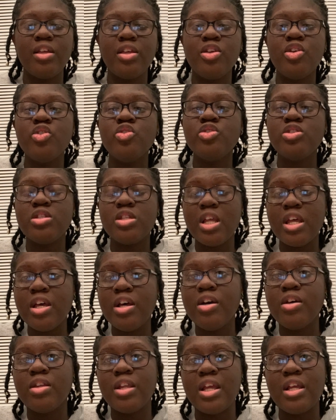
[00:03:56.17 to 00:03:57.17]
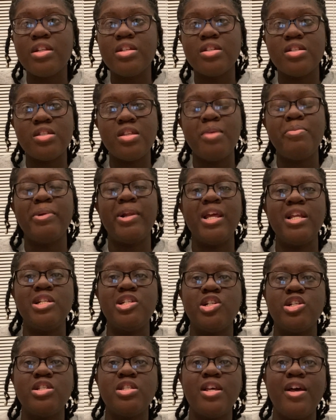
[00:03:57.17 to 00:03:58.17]
you still need to stimulate
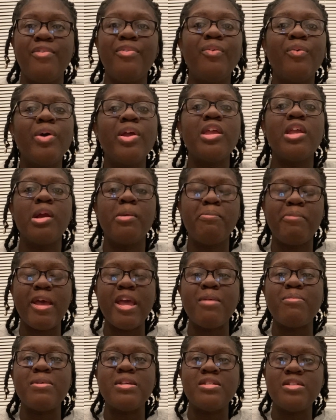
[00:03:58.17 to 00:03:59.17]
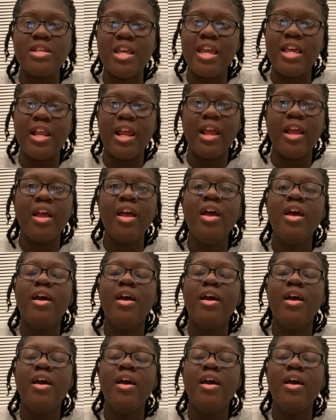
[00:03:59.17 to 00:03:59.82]
yourself when your baby's eating.